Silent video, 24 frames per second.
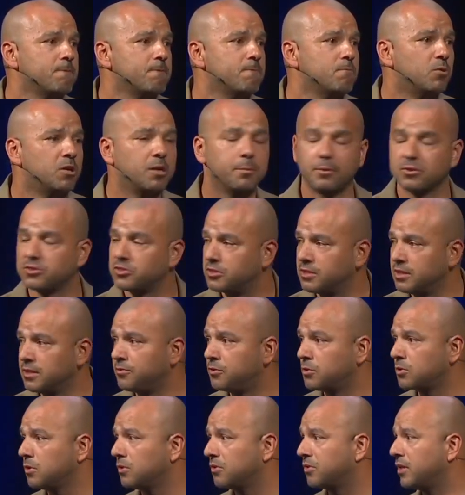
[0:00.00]
one of the most
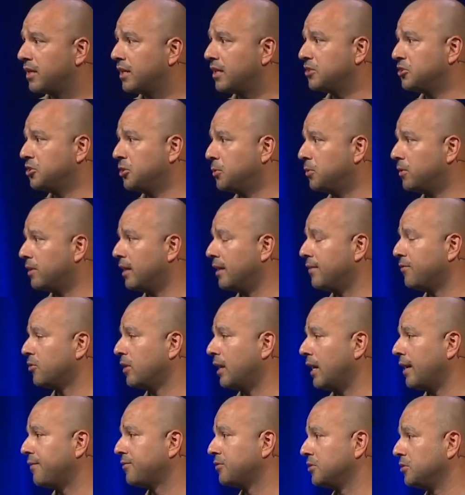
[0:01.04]
difficult things you will ever
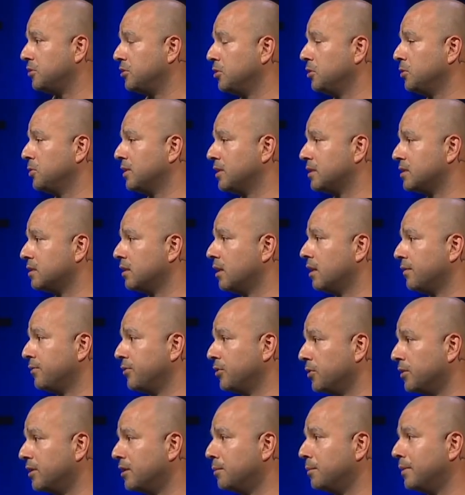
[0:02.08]
have to do is love
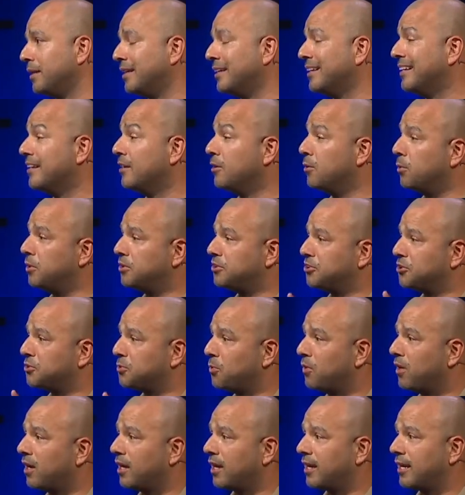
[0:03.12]
your enemy, which is
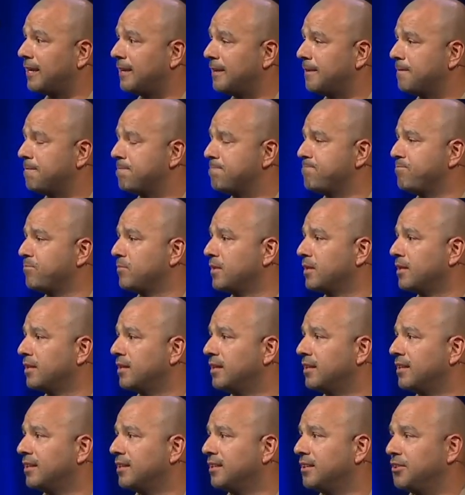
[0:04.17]
why
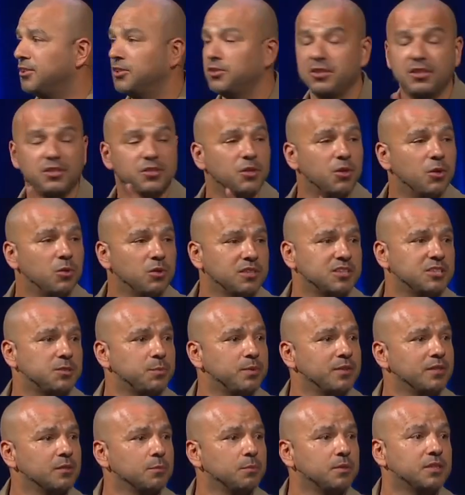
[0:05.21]
you need the Holy
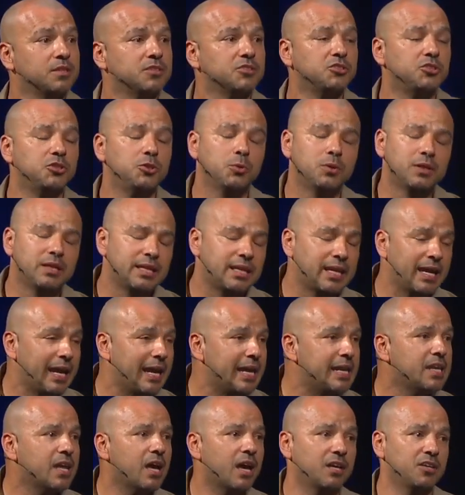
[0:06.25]
Spirit, because you
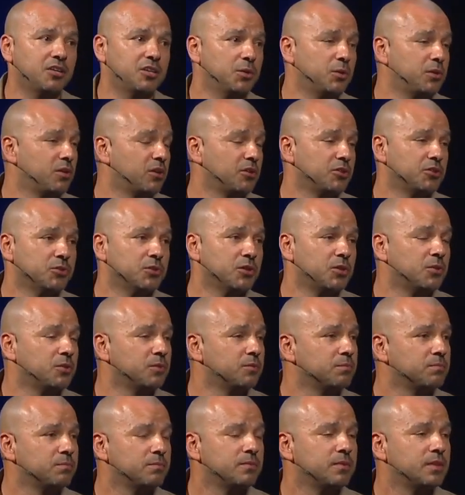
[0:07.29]
cannot do it on your own.
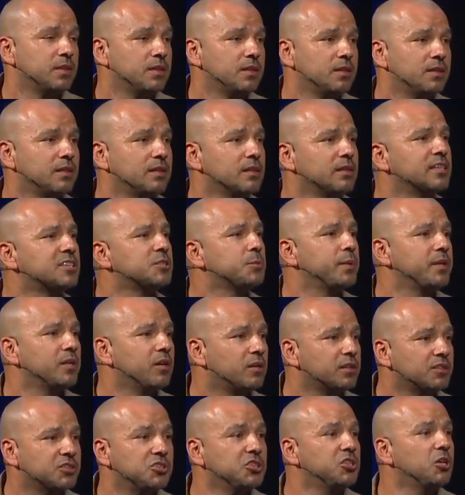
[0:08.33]
Let's be
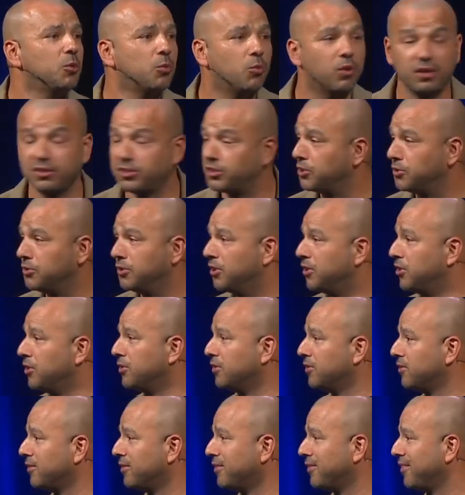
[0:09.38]
honest, you don't want to, do you?
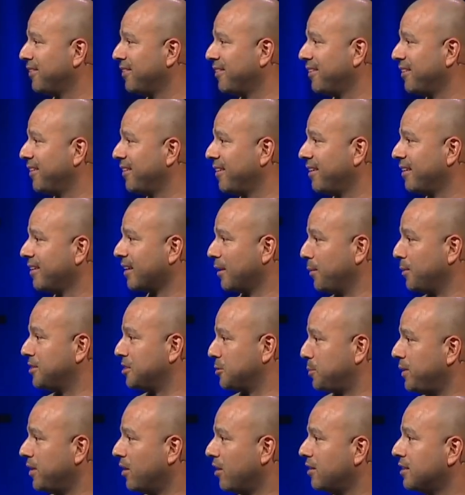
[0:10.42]
Can we just
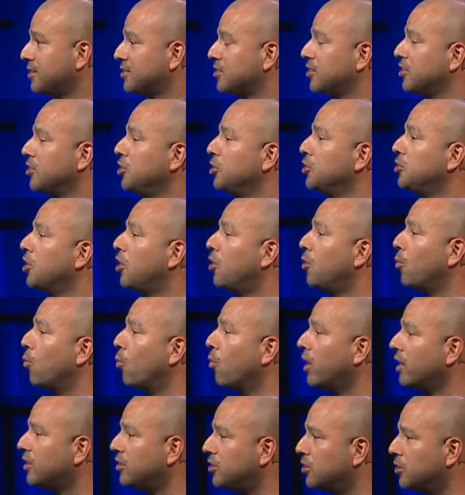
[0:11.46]
be honest? You don't
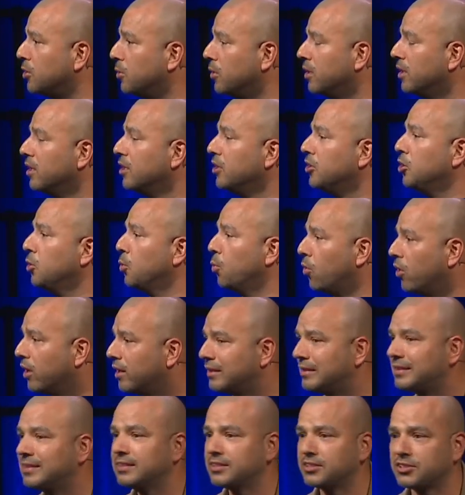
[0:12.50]
want to. You
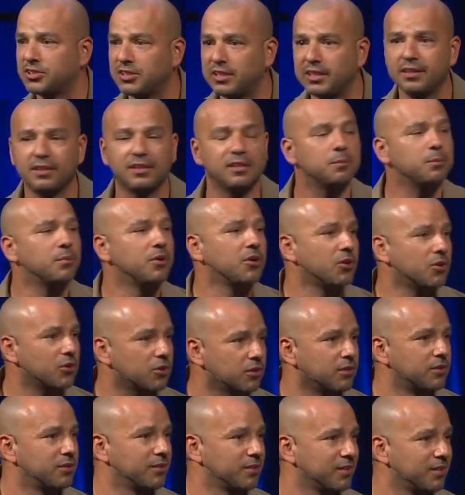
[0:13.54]
want to see them
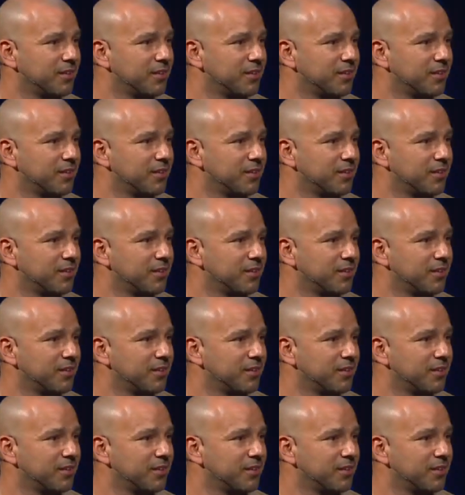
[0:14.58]
hurt